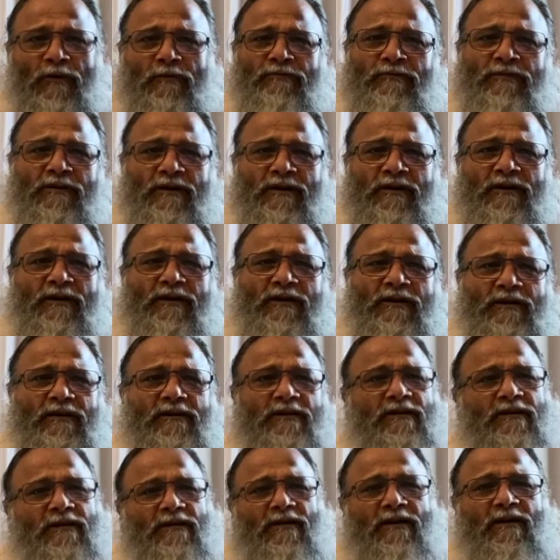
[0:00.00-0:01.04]
of the
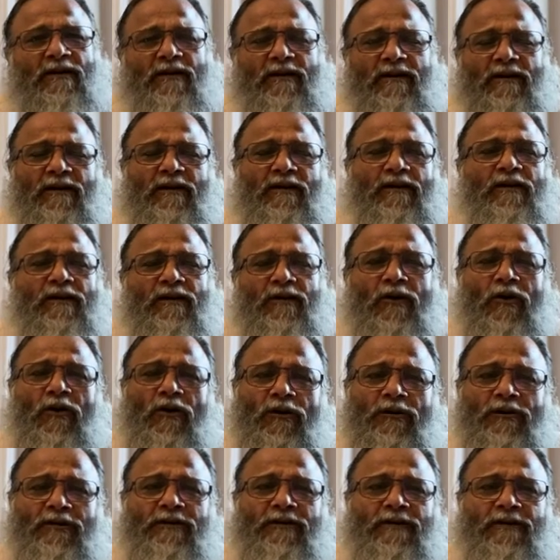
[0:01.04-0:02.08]

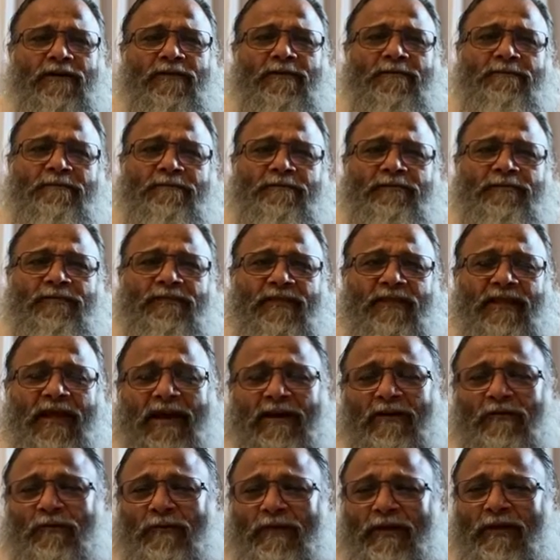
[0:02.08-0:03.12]
Lord.
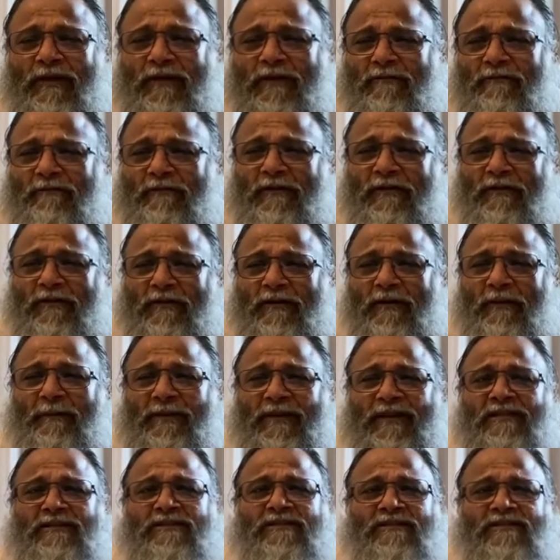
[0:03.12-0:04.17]
That way we will
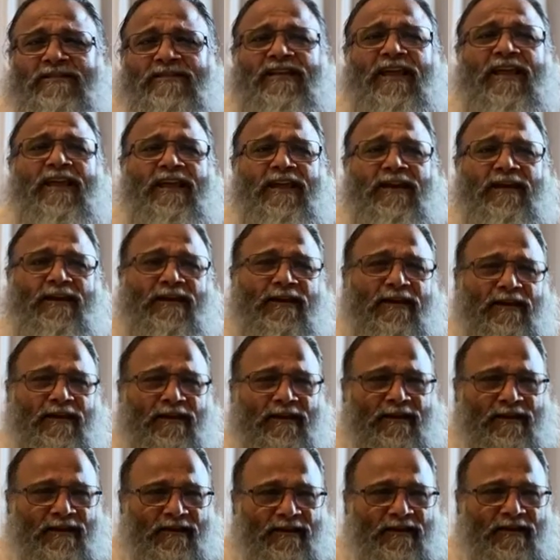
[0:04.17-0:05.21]
remain sane.
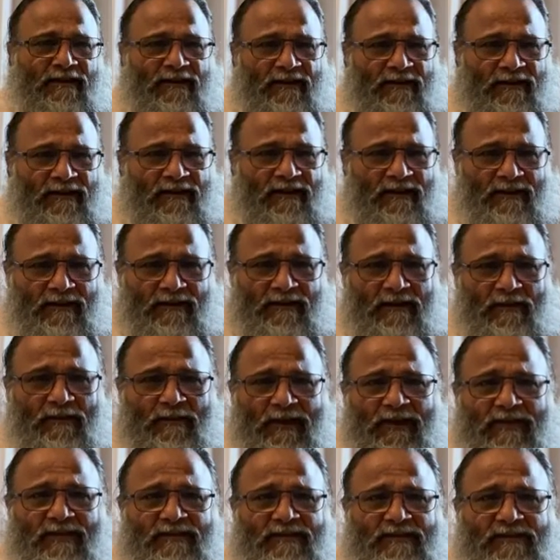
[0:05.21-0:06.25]

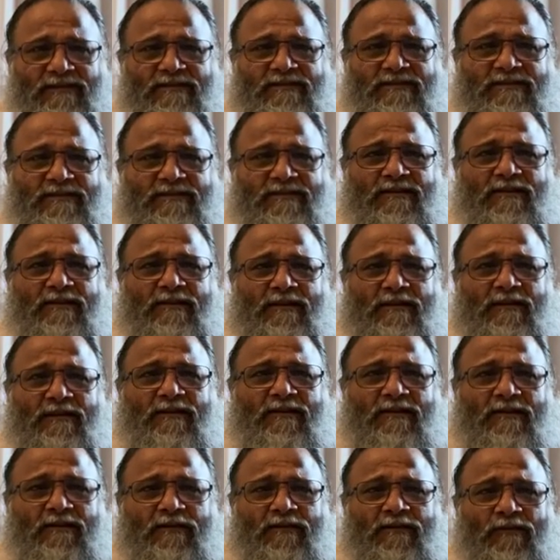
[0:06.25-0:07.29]
Otherwise,
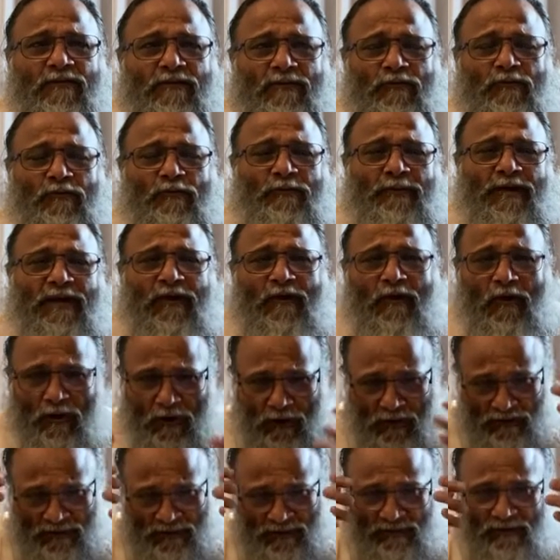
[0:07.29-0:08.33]
two big
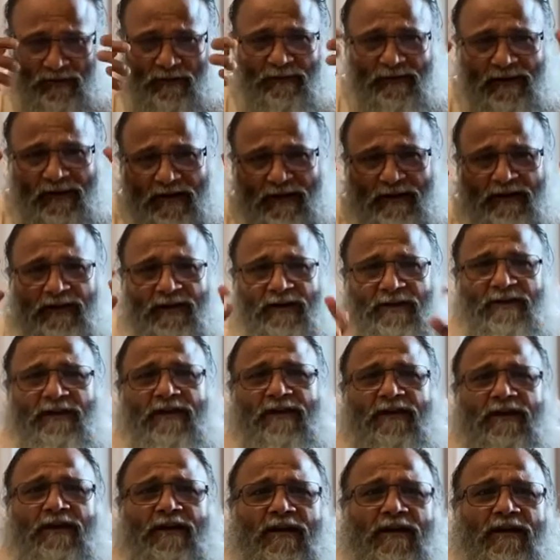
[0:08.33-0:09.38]
horns will be
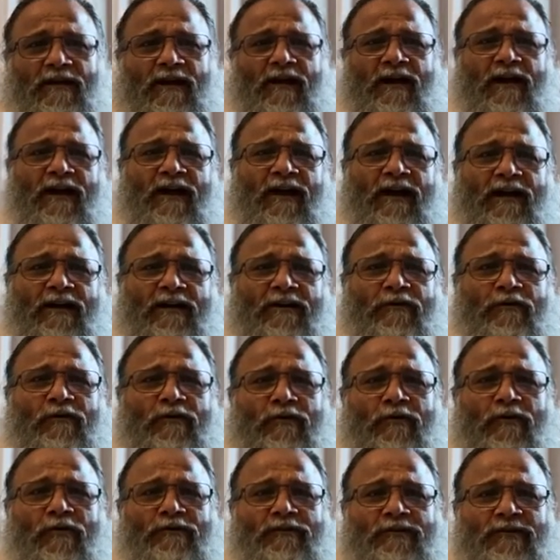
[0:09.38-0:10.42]
created. I
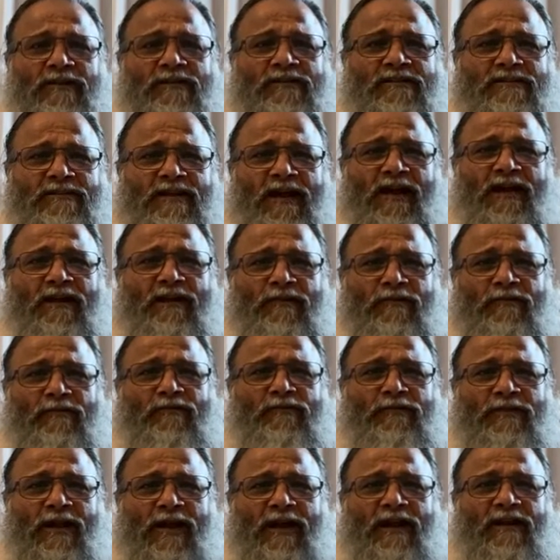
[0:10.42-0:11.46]
know this, I
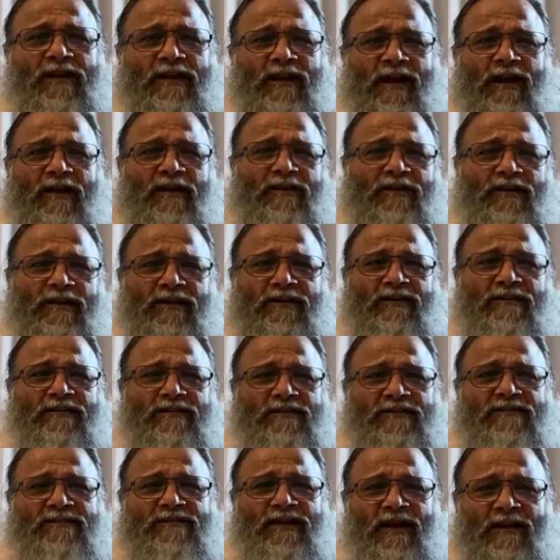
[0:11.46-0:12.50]
know that, I have done
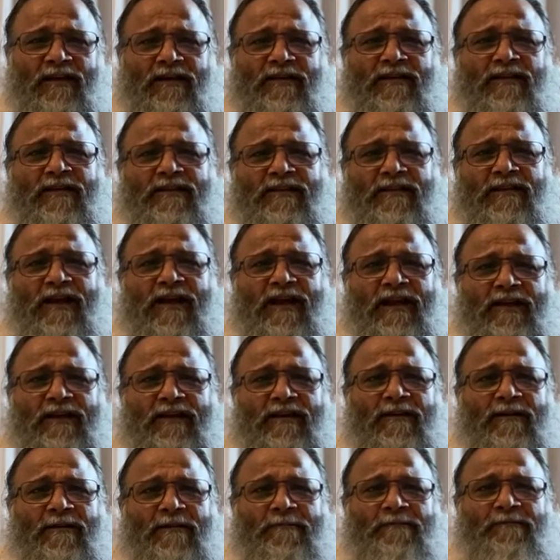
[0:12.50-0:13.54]
this, I have done
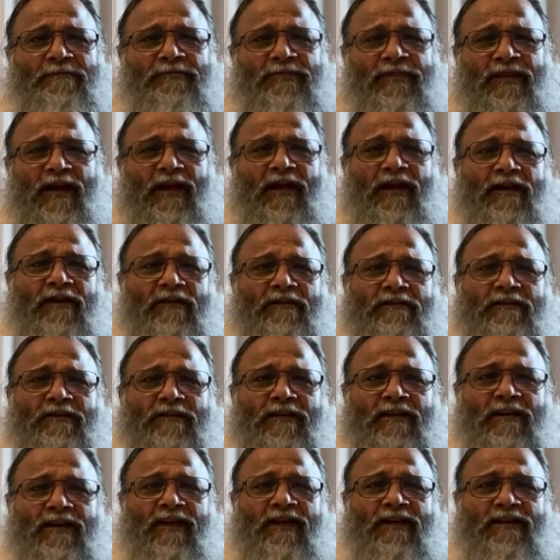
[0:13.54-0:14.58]
that, I have
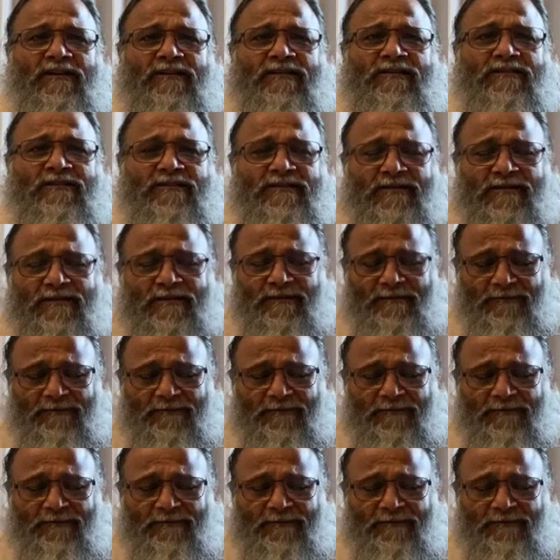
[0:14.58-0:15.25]
realized